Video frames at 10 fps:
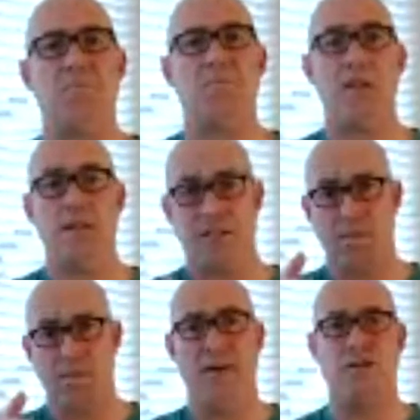Some
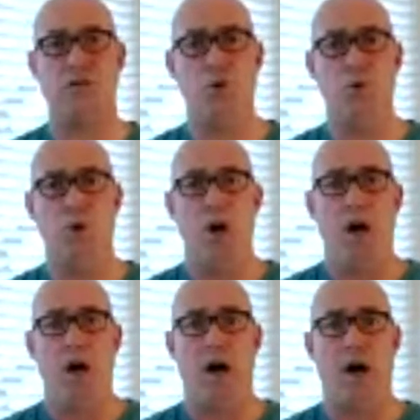of us who
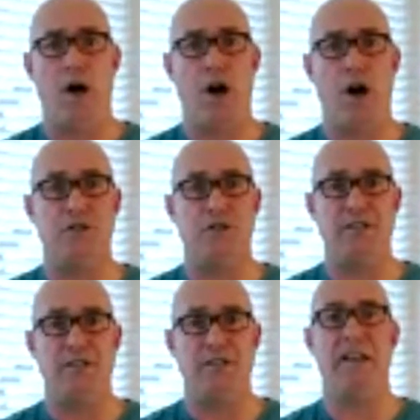are
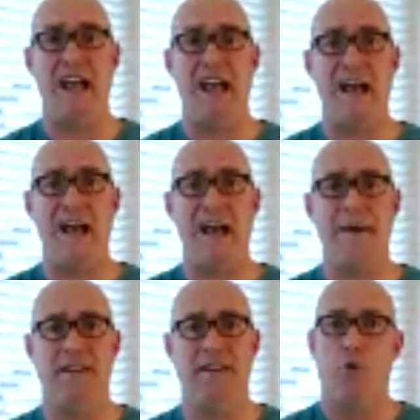selling on
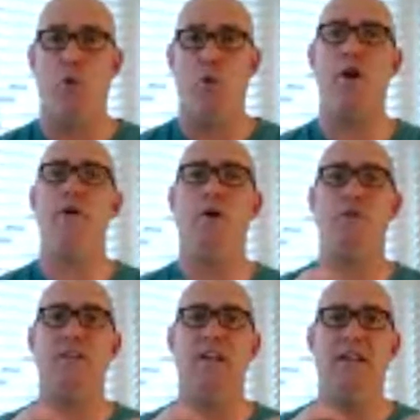Amazon, what
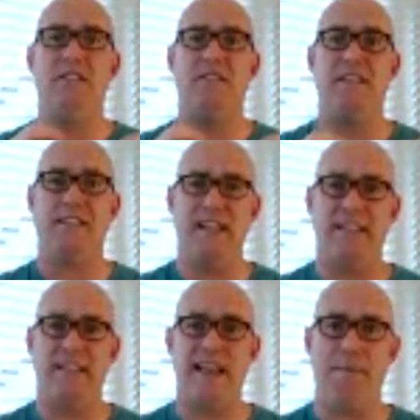are those
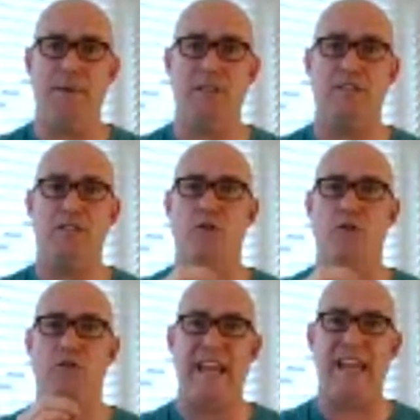success habits,
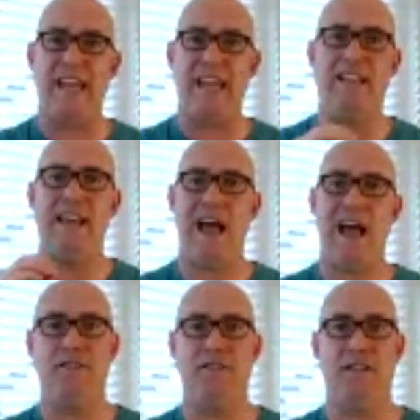those daily
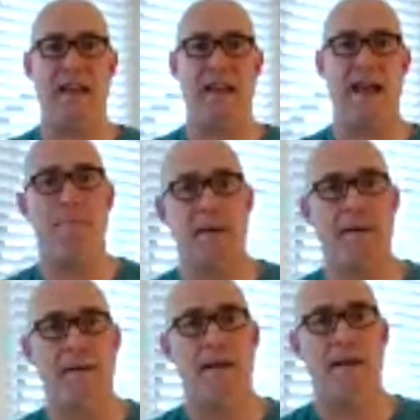habits that need to
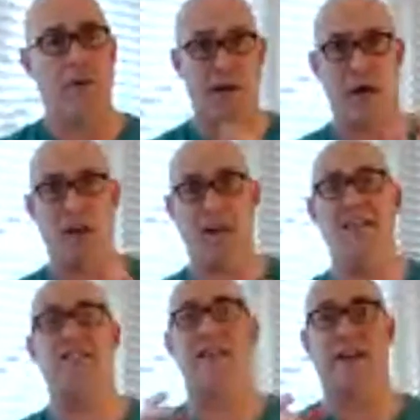happen? We talk
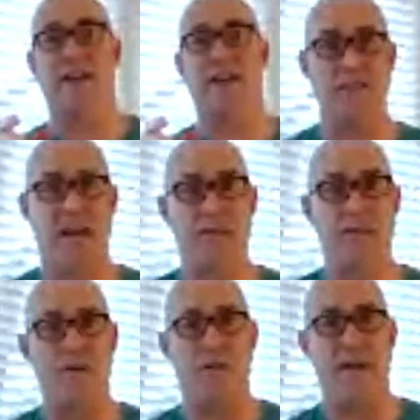about listing or
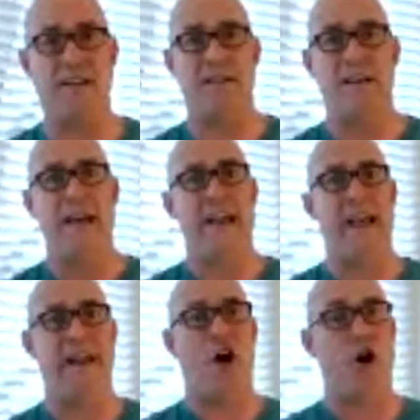these other things.
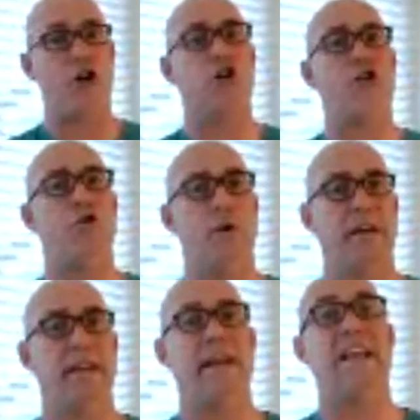And are you doing